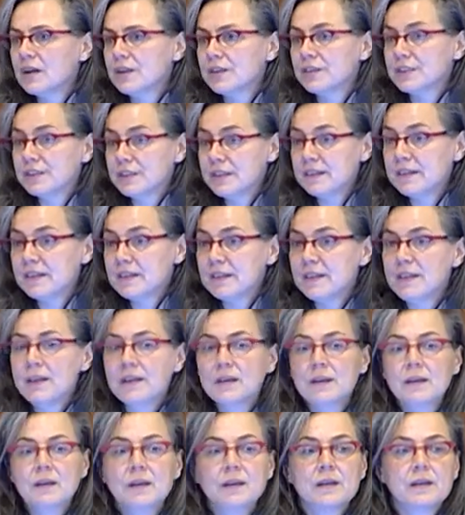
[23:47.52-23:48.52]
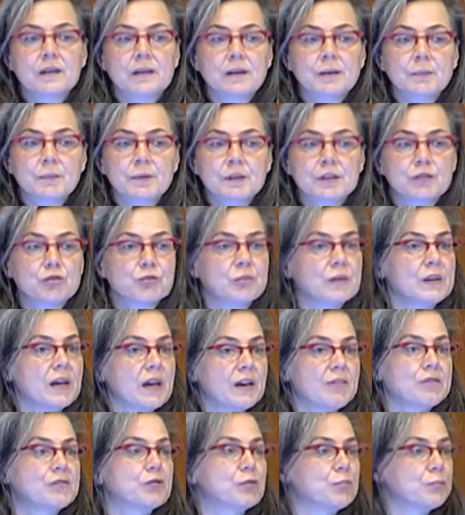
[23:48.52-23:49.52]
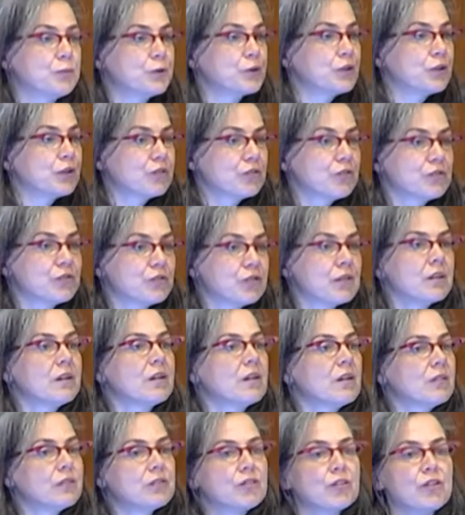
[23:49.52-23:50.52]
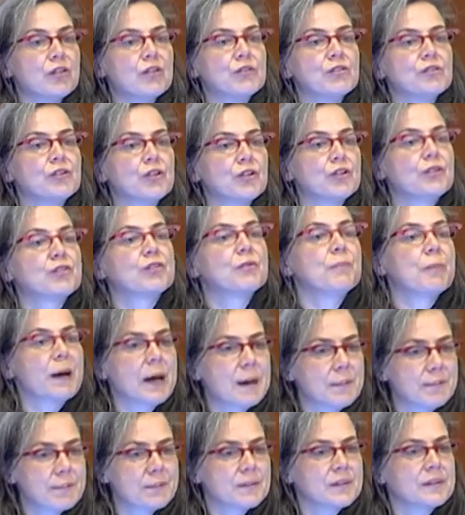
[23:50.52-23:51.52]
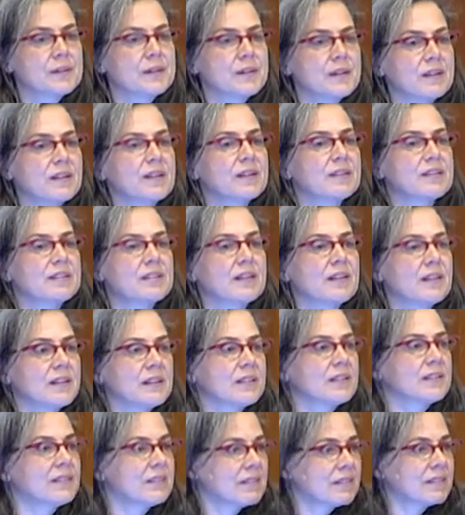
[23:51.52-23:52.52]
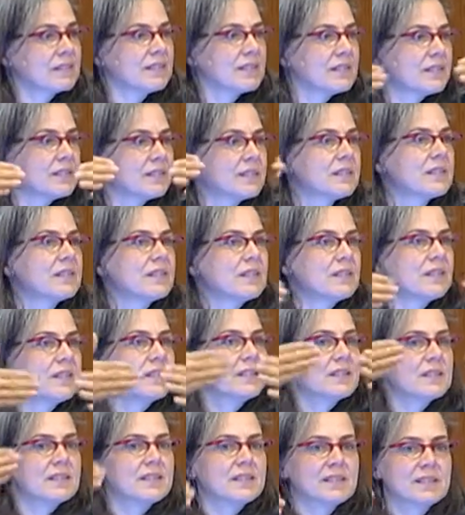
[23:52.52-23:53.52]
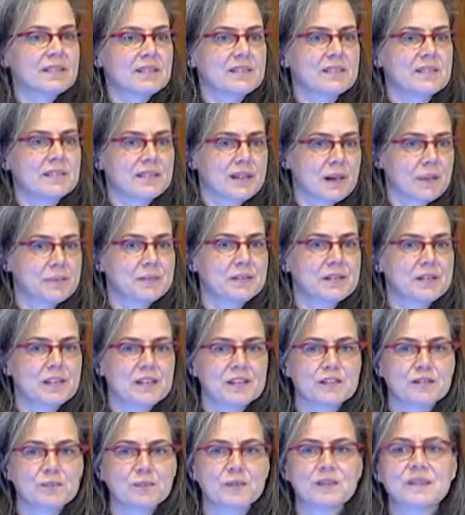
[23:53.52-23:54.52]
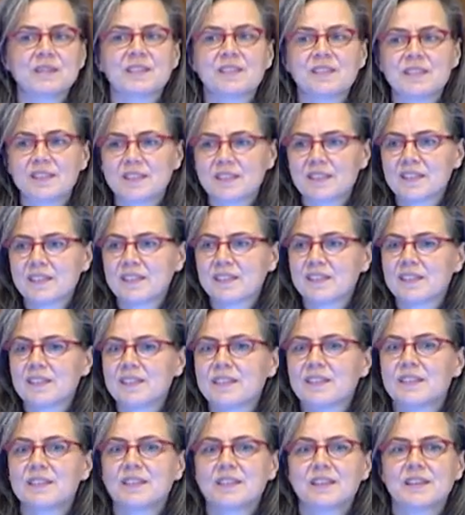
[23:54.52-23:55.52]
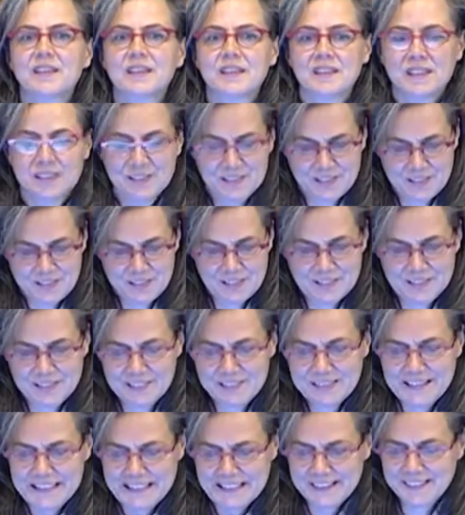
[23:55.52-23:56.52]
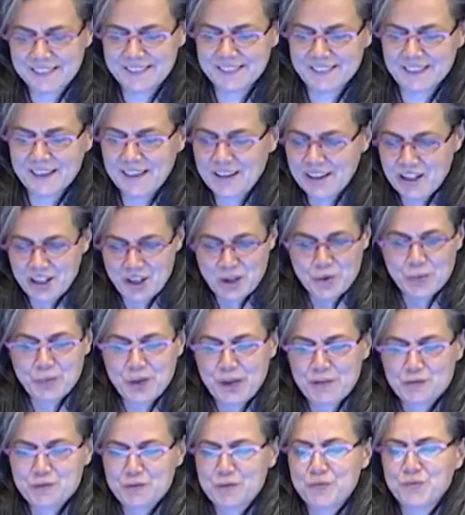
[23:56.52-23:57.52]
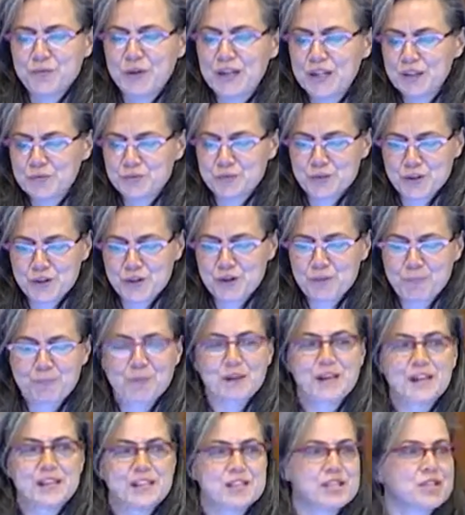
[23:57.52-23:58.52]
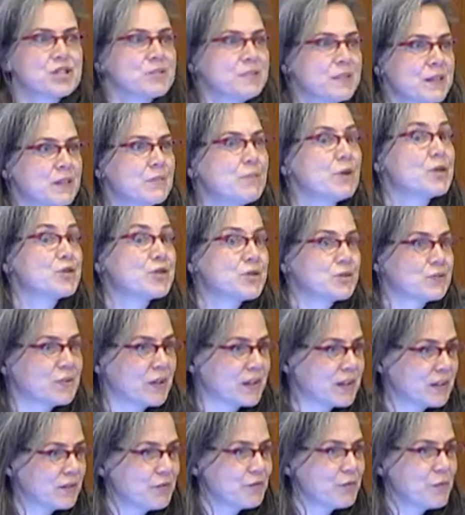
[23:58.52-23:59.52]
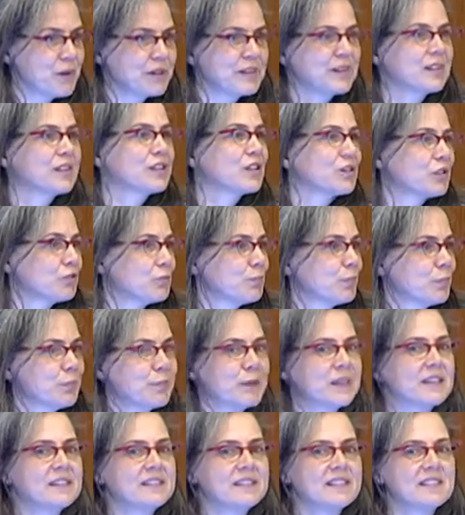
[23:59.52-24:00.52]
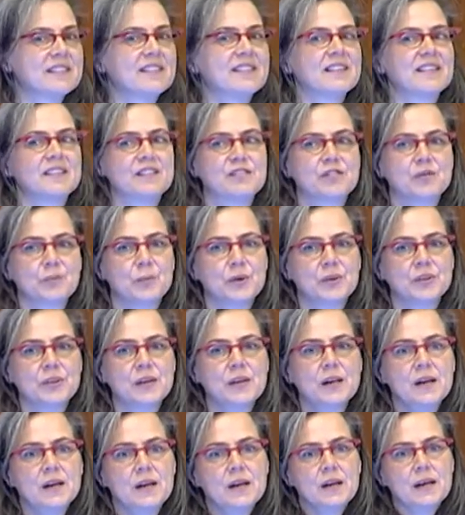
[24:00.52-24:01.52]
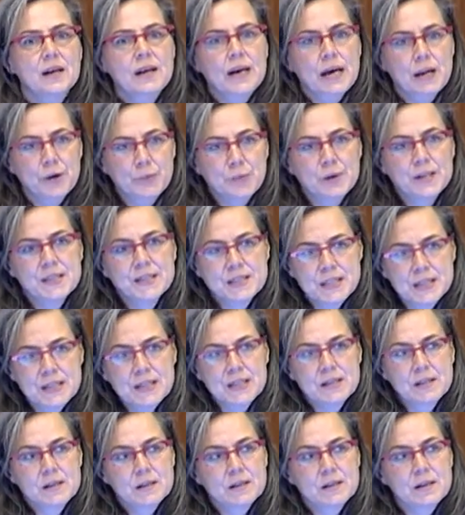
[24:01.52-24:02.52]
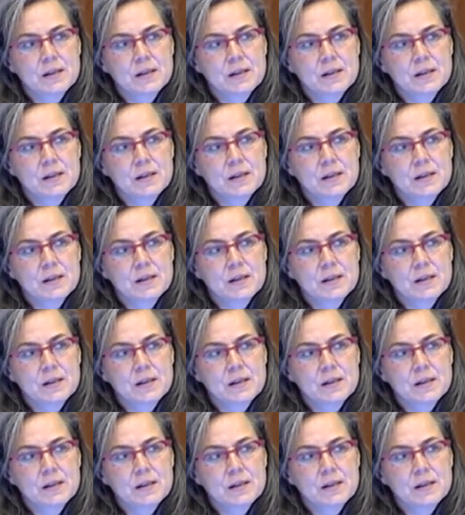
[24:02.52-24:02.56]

city, because we have to put us on, on, on the map, and, and it's like yeah, and, capitalism in, in, in in, in, the cities. We have to fight for our place to be the most attractive one, the cosmopolitan city and so on. And we think